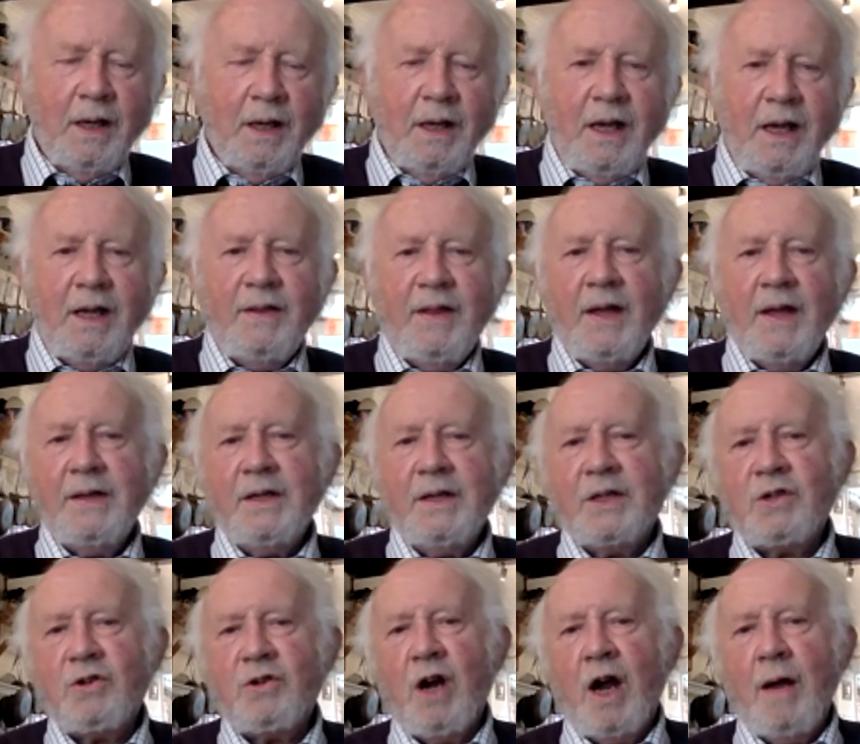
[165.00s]
He then
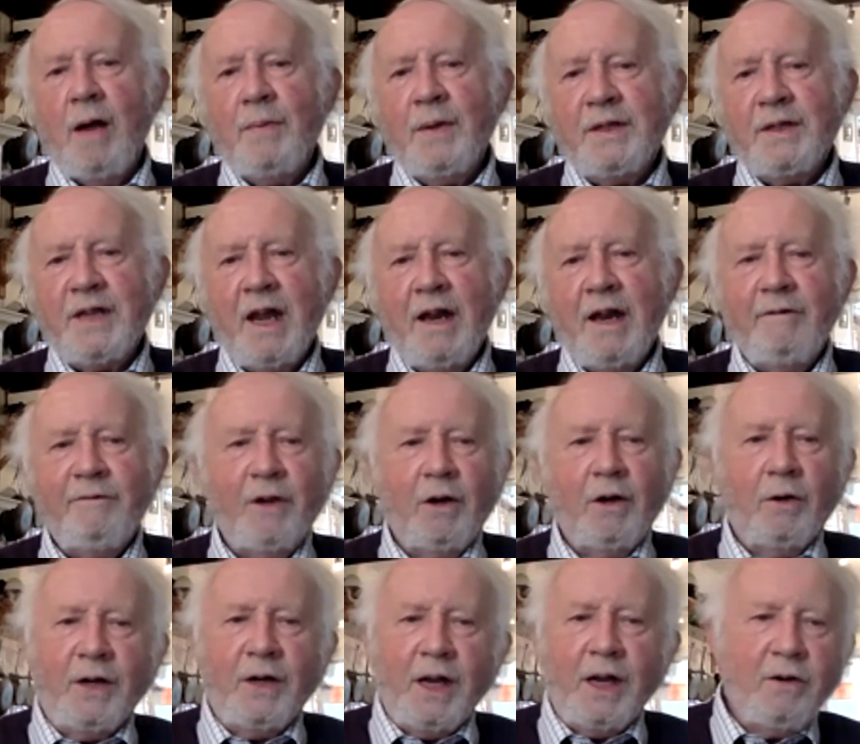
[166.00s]
described the
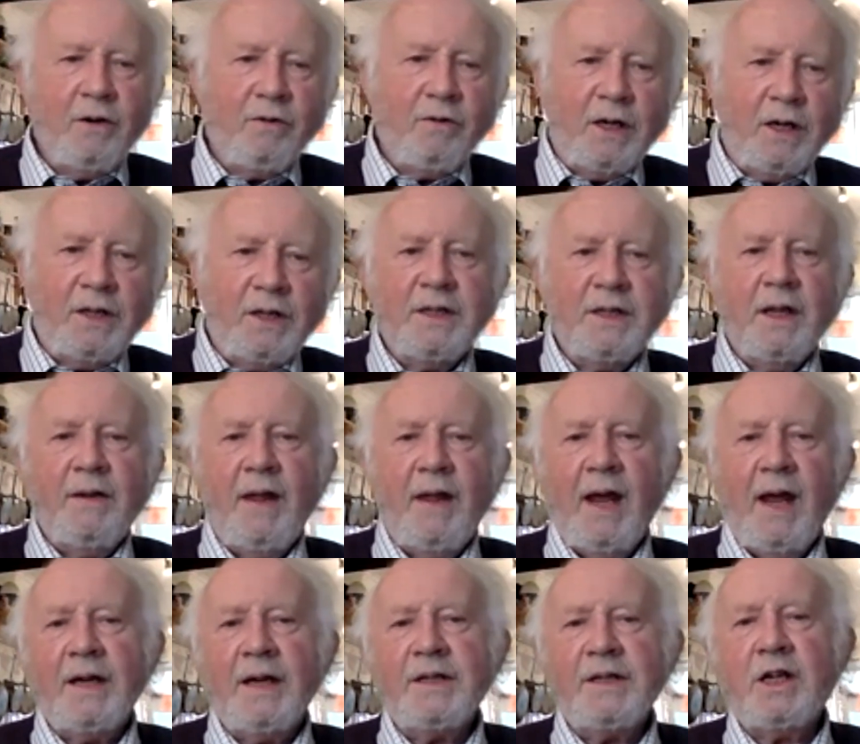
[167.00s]
tenfold increase that
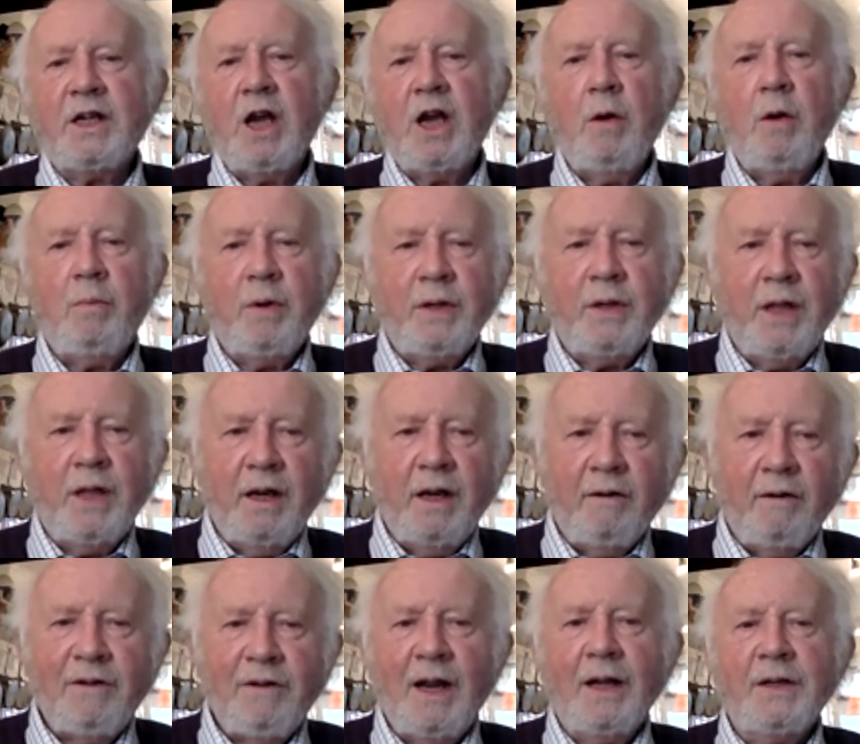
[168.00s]
they had to cope with in
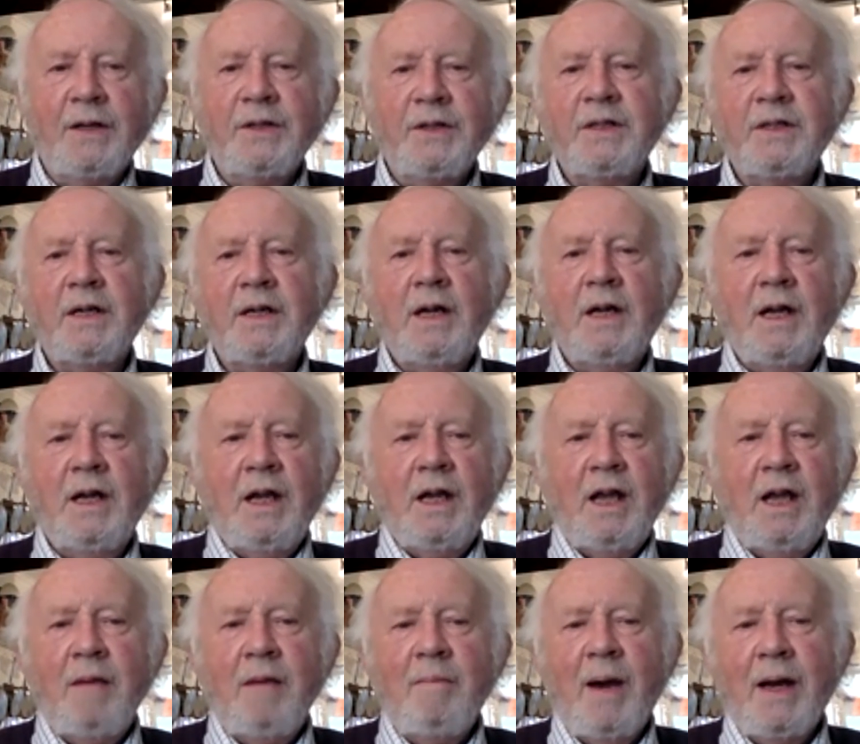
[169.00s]
the floods
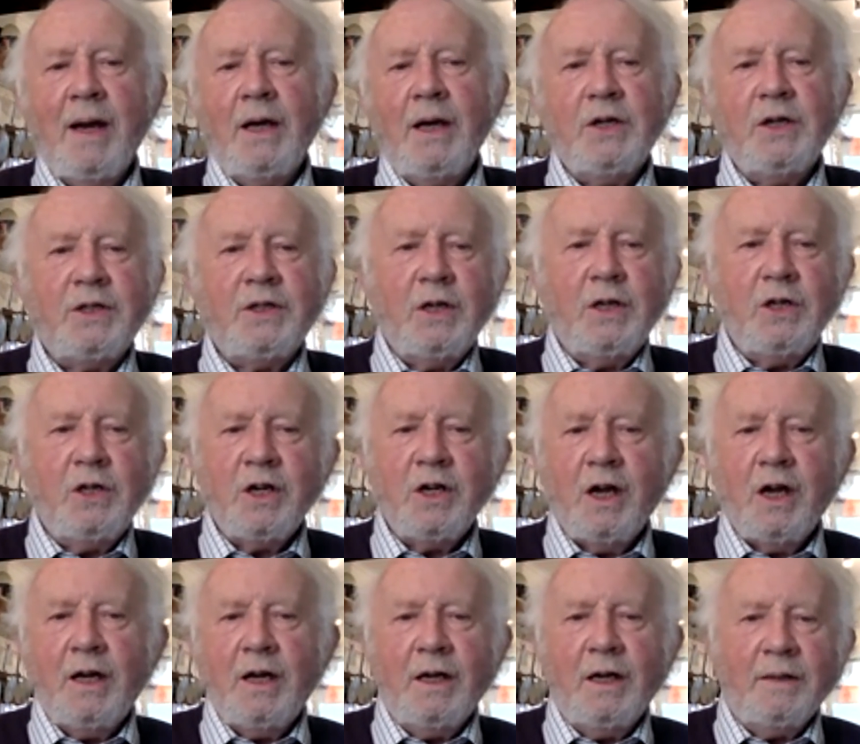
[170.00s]
he managed in
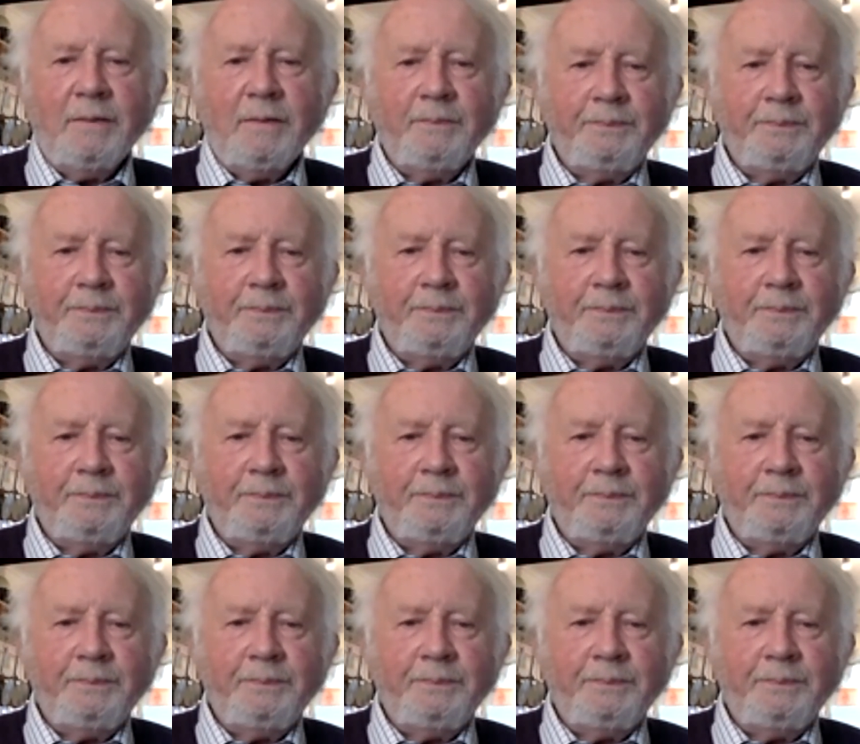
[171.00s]
China.